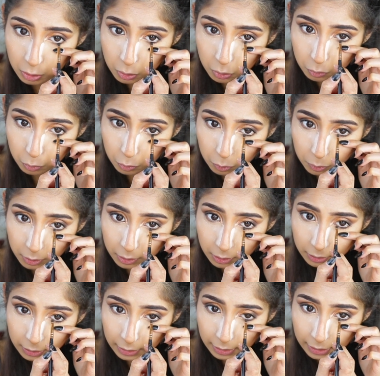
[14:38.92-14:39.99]
to
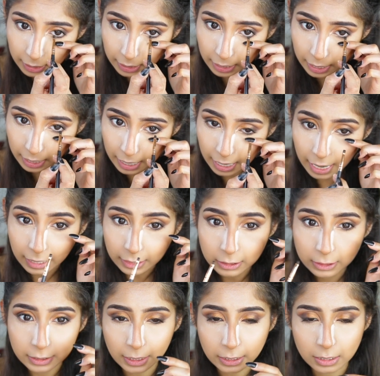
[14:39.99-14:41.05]
really add
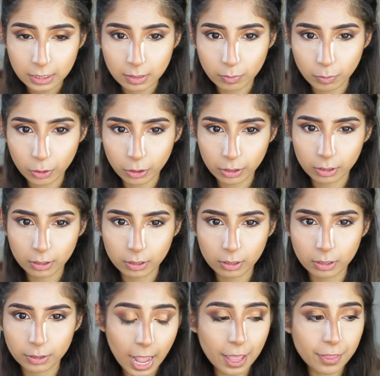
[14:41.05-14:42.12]
to that smoke.
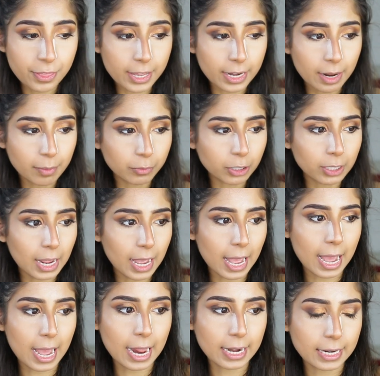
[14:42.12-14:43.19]
And then I'm going to
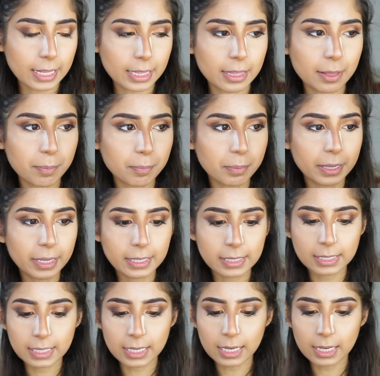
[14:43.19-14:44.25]
add the
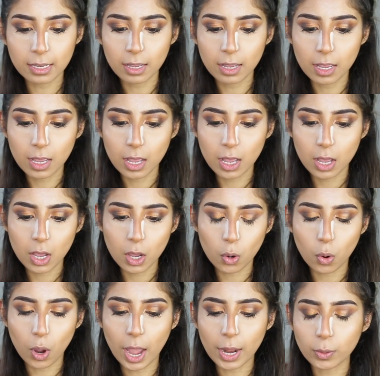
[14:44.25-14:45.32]
Pixie
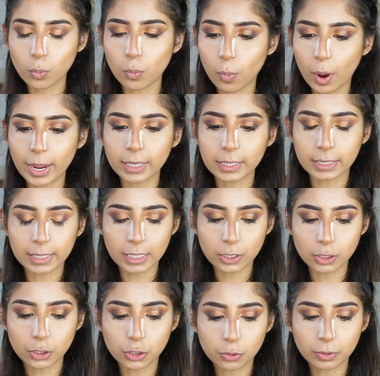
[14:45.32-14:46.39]
and
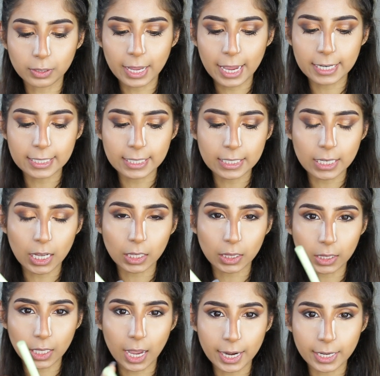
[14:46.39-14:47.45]
Wiley dual-ended
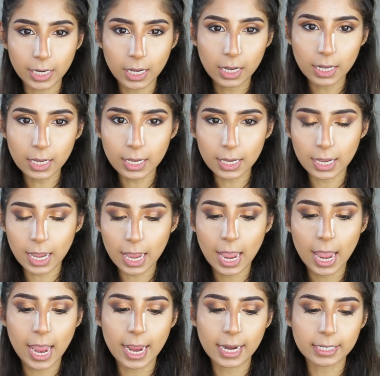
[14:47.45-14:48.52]
liner,
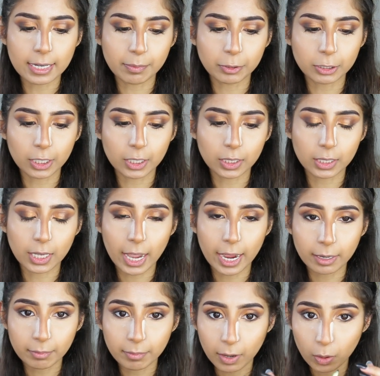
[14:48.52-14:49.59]
and I'm going to
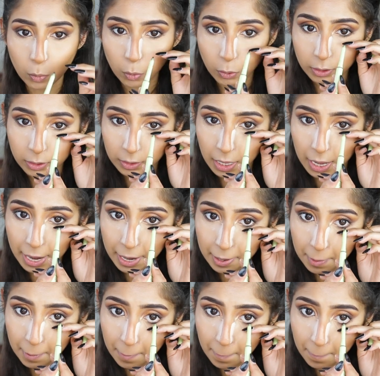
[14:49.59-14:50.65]
line my waterline.